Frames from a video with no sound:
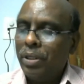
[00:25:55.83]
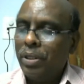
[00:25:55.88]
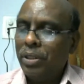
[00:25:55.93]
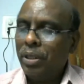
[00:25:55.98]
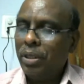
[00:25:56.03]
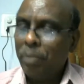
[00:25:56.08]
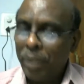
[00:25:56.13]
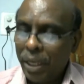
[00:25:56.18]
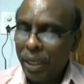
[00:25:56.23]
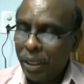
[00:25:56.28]

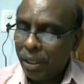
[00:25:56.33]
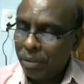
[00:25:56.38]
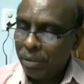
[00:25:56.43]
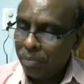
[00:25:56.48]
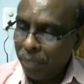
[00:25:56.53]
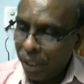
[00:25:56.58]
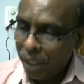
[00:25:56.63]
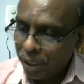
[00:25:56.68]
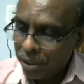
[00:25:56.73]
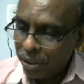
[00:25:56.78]
The mean
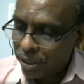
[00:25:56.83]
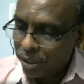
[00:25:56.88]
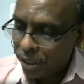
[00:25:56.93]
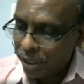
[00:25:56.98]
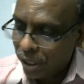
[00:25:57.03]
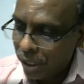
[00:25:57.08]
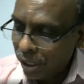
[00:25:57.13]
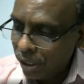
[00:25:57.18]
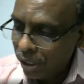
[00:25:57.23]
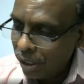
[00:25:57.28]
means
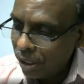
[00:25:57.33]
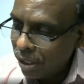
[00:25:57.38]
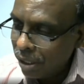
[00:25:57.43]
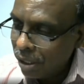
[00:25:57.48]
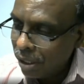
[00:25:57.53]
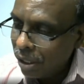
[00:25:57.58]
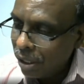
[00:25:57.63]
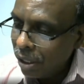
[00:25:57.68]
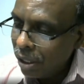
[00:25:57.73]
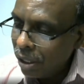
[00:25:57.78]
uh,
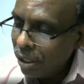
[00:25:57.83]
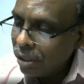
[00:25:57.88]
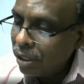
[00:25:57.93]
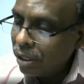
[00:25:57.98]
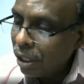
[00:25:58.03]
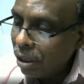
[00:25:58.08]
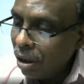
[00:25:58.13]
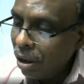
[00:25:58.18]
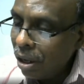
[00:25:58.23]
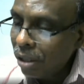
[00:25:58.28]

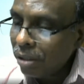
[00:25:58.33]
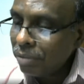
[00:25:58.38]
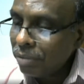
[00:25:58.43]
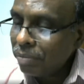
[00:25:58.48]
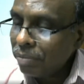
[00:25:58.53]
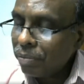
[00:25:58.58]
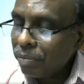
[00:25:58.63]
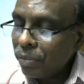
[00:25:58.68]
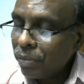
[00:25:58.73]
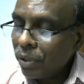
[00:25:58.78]
there are
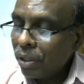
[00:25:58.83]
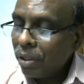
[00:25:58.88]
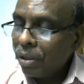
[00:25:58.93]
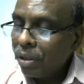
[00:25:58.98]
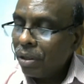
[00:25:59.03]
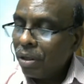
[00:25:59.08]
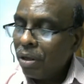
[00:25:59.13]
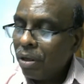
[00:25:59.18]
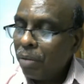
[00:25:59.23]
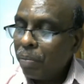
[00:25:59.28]

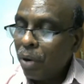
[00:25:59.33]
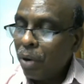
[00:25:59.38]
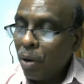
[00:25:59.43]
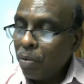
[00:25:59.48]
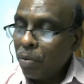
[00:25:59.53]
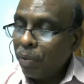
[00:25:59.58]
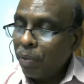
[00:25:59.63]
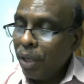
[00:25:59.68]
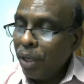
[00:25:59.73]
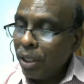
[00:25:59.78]

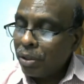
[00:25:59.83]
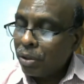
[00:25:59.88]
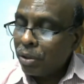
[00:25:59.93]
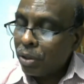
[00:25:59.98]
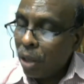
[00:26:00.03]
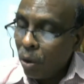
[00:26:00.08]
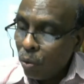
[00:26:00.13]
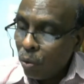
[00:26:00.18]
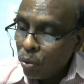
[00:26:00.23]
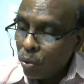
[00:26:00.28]
probably
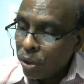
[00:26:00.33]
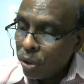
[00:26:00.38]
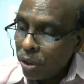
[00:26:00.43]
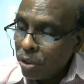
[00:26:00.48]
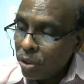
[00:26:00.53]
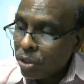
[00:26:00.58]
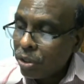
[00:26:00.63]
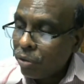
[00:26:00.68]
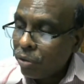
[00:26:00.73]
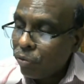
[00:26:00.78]

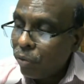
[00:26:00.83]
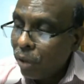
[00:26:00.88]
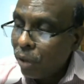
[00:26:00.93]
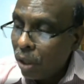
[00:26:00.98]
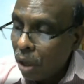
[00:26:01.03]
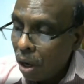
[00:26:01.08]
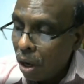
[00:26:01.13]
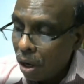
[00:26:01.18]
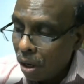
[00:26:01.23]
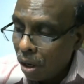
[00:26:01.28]
thousands of
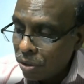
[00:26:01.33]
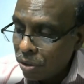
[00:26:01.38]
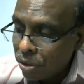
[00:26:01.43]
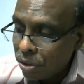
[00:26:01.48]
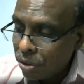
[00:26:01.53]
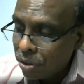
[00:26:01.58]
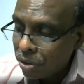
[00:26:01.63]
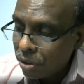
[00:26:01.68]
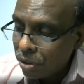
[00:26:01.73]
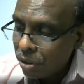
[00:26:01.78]

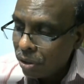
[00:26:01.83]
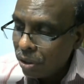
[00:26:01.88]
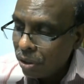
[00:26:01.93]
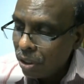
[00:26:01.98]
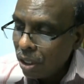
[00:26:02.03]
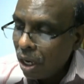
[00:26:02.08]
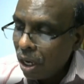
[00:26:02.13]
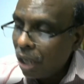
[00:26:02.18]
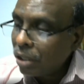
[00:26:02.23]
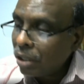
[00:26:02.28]
laws
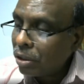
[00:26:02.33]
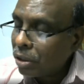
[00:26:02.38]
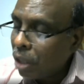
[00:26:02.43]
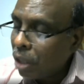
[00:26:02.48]
and